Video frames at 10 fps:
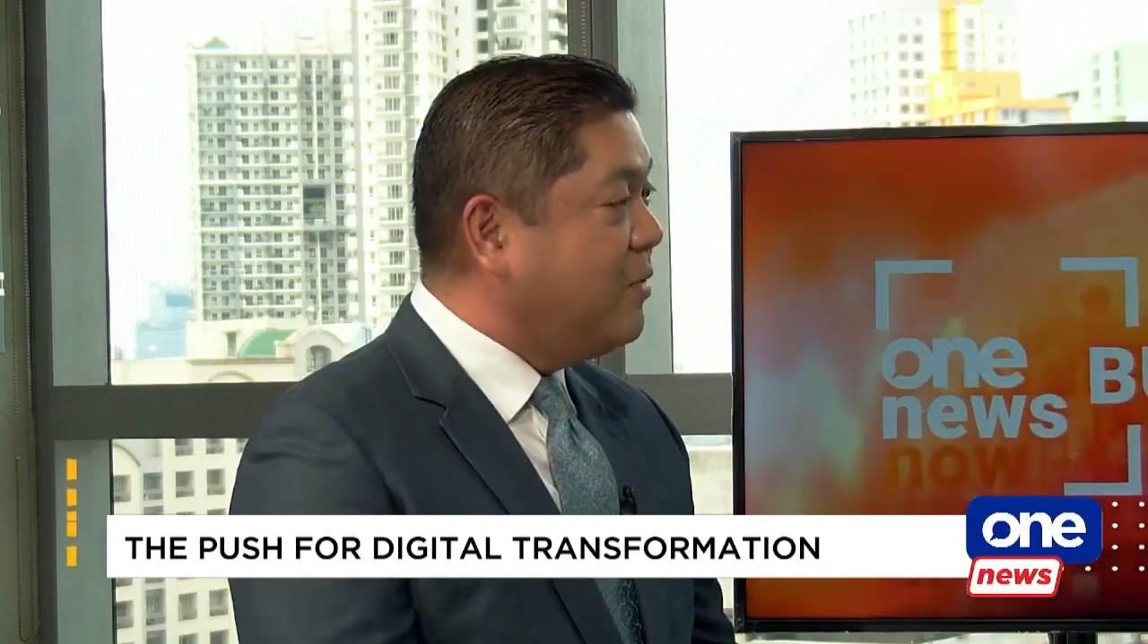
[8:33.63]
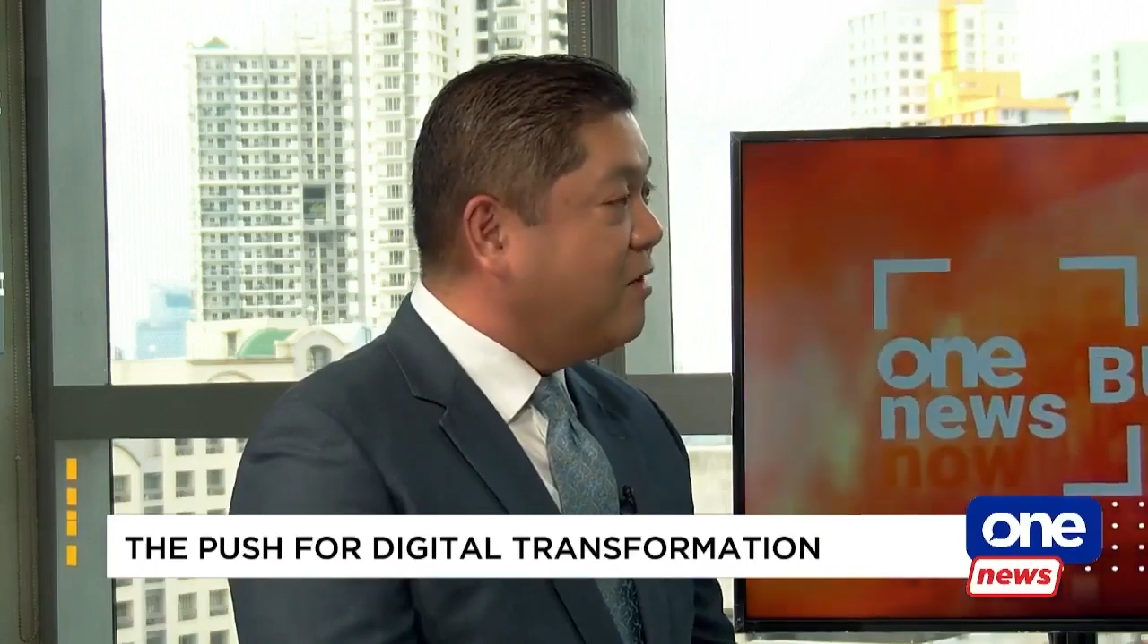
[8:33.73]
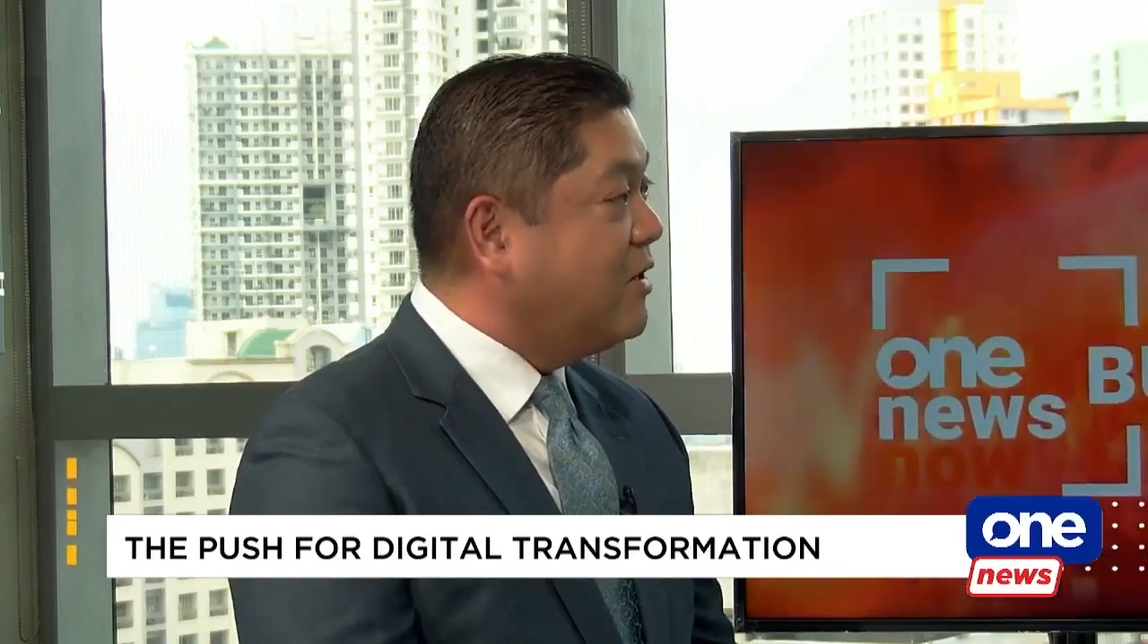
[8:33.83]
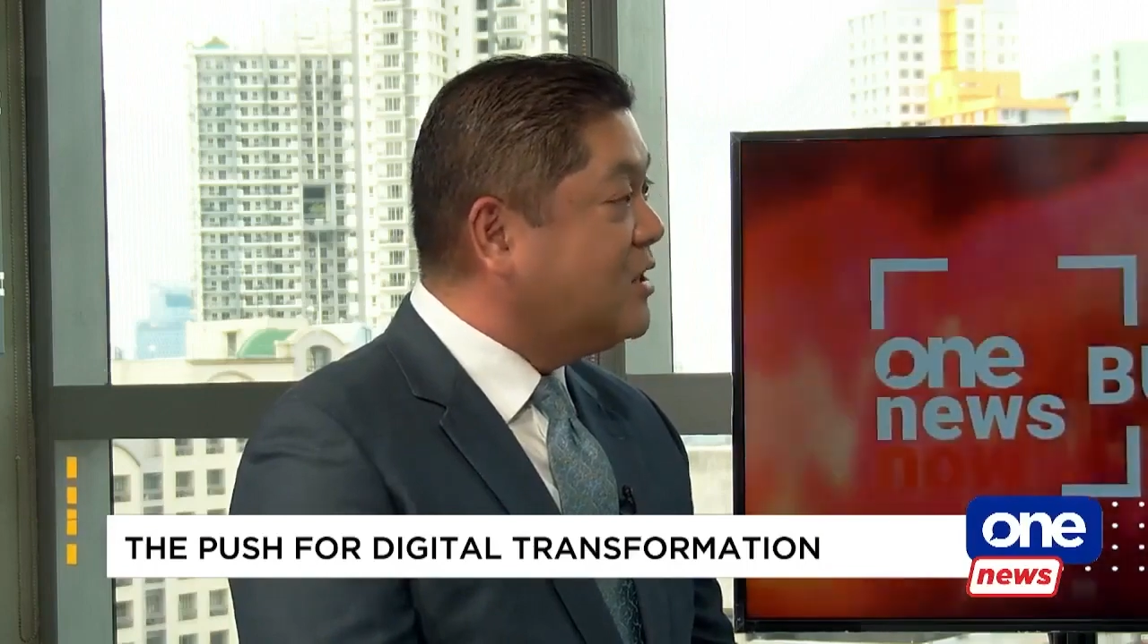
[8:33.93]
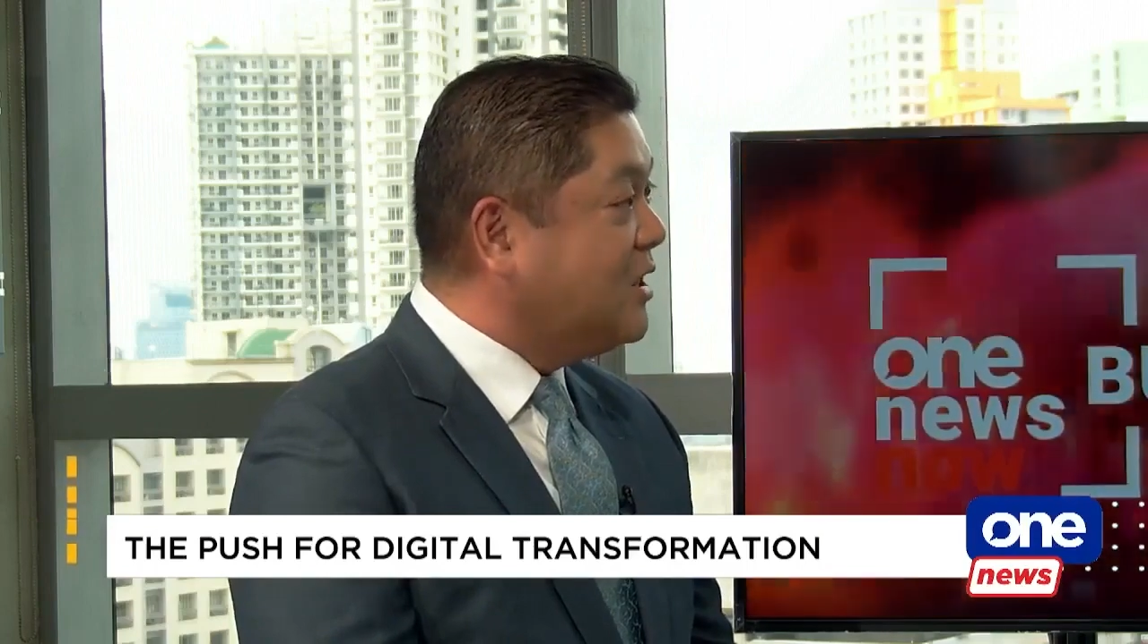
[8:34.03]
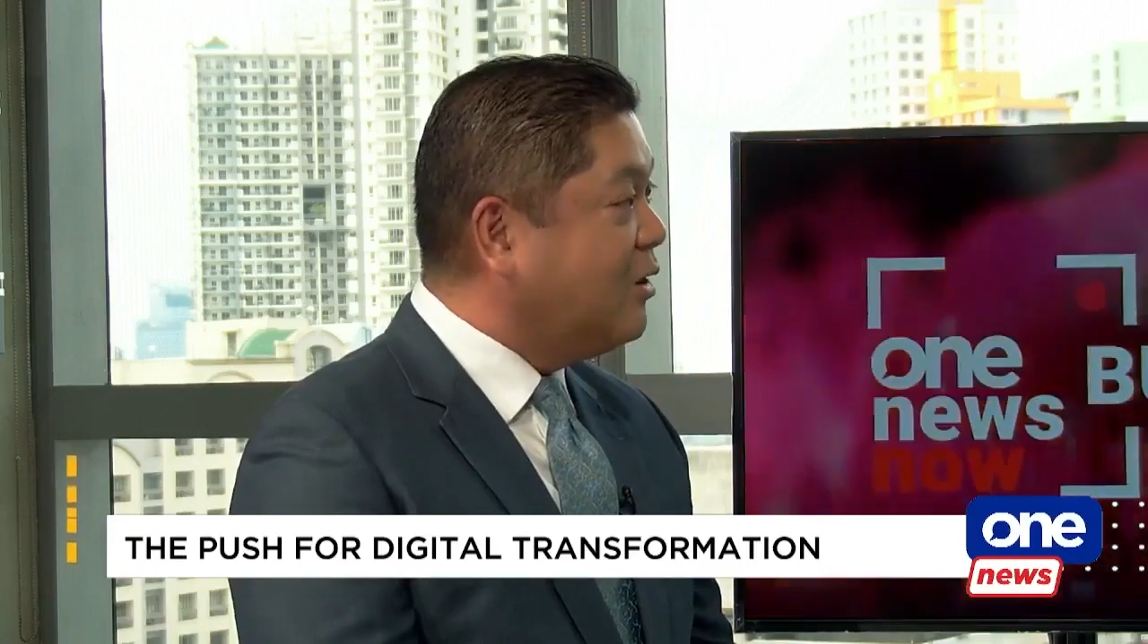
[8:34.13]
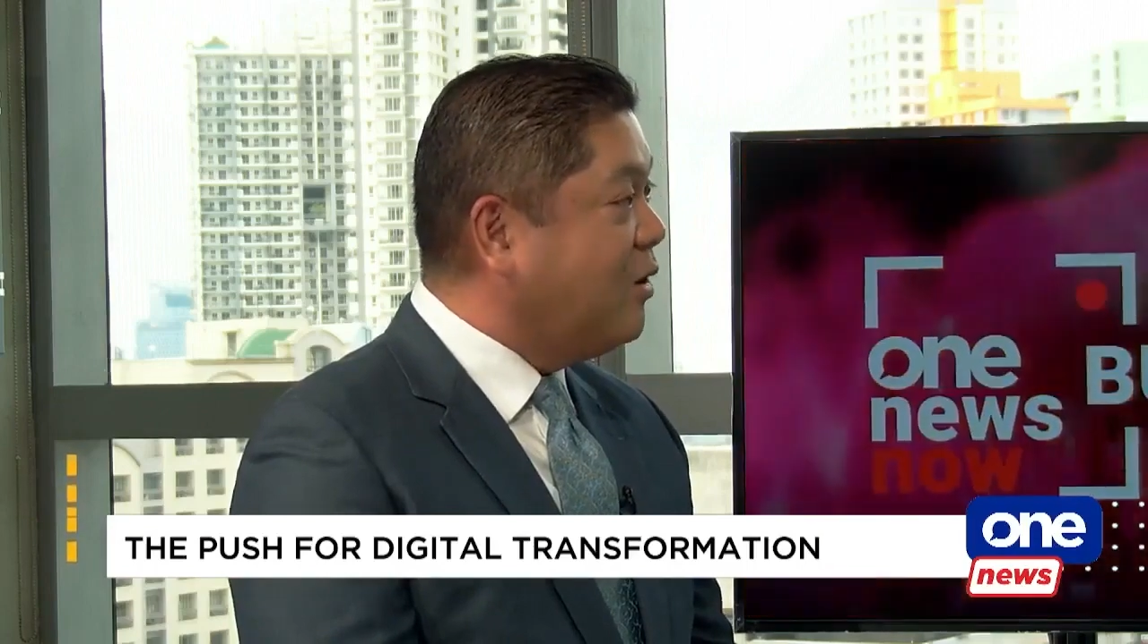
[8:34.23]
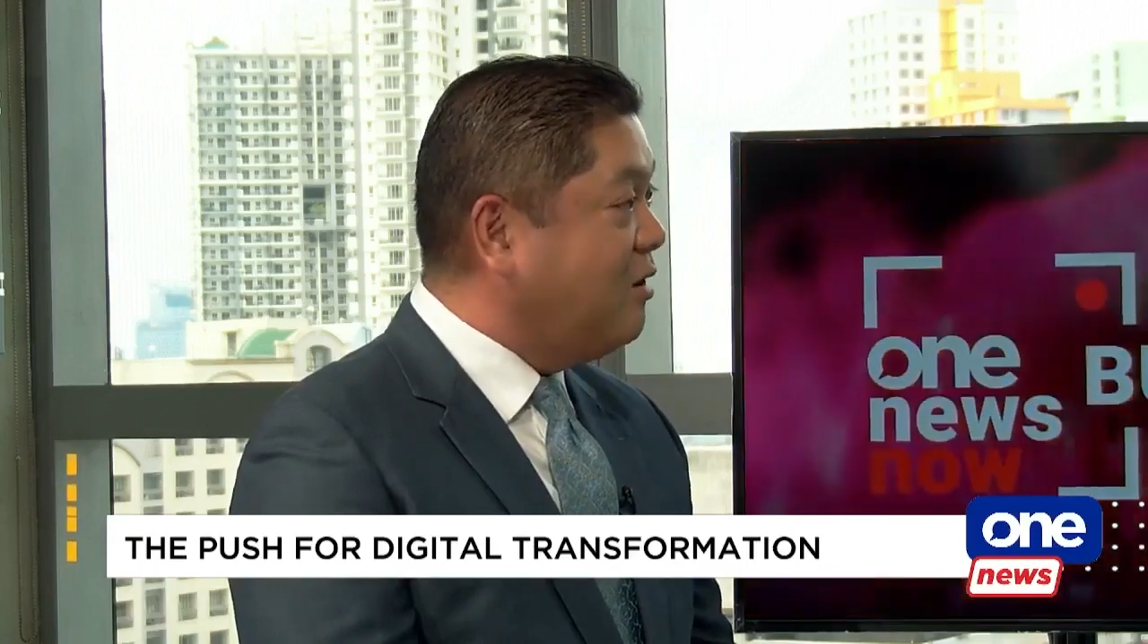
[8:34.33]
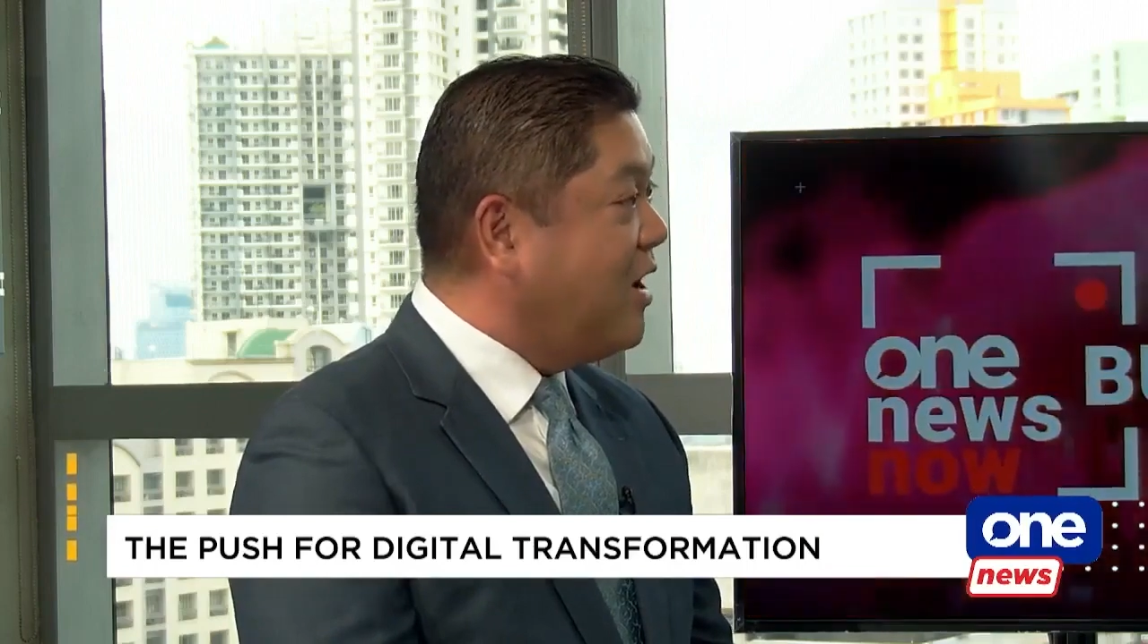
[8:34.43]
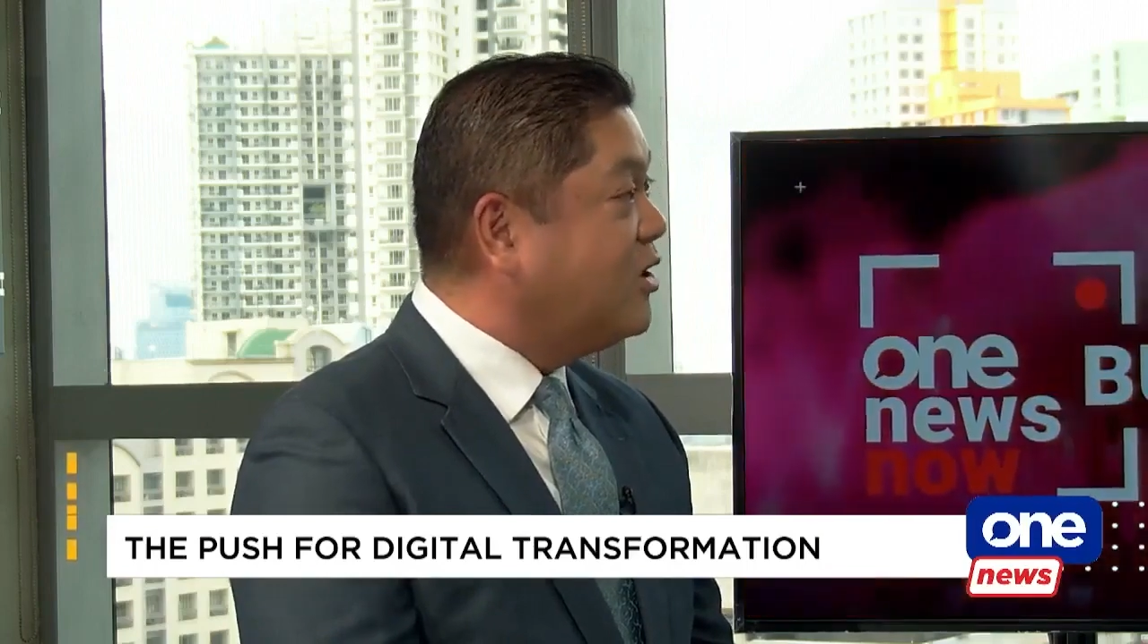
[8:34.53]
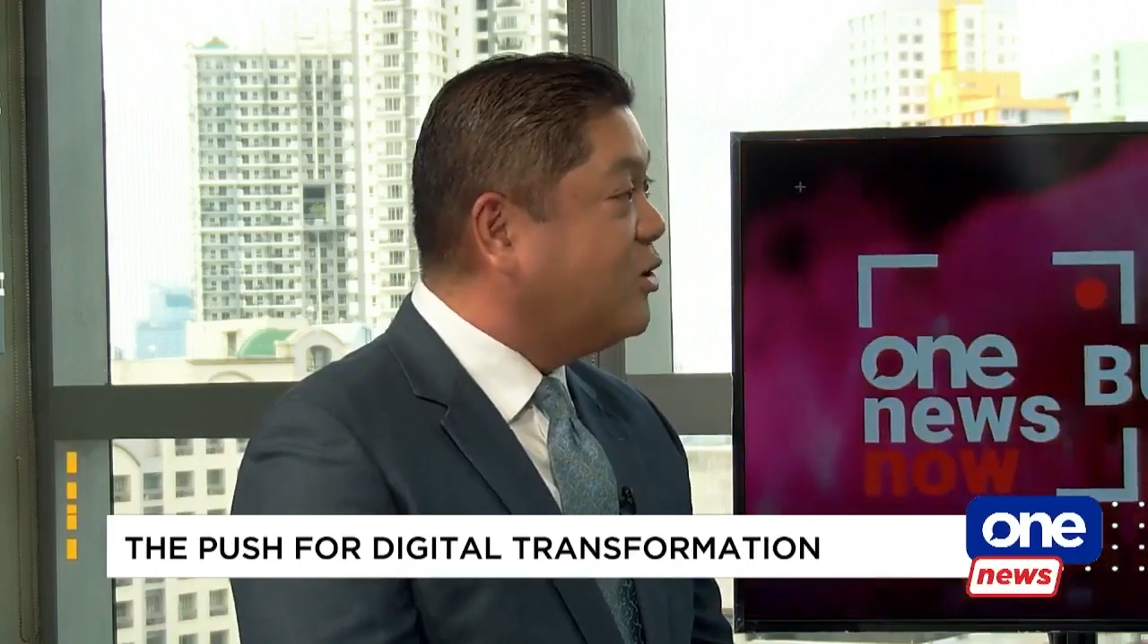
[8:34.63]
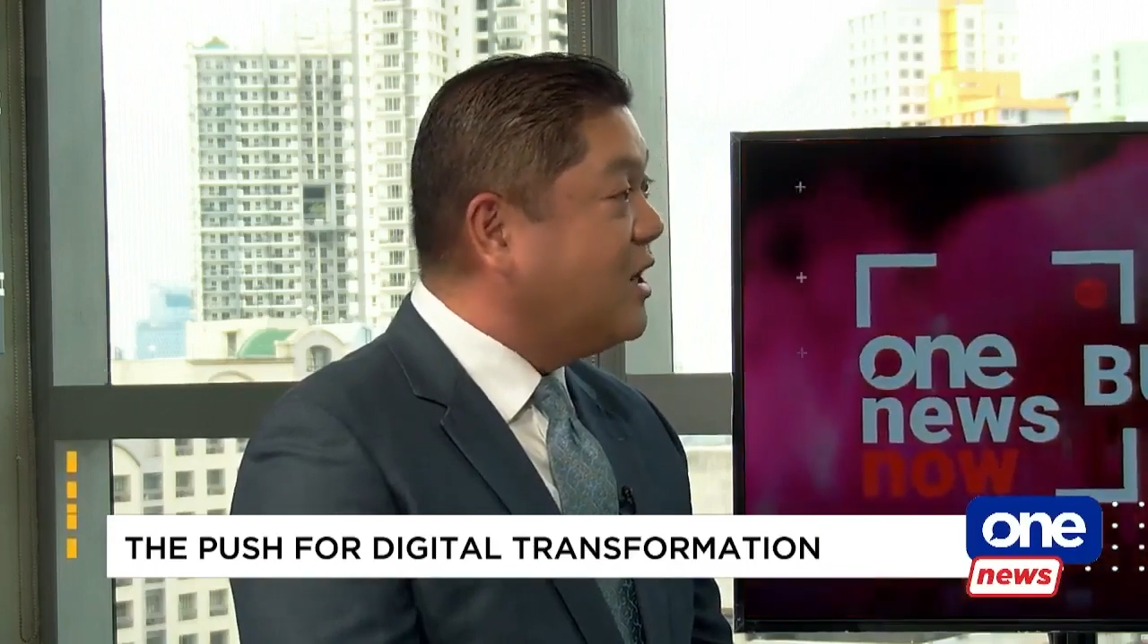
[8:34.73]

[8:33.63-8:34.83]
Private Sector Advisory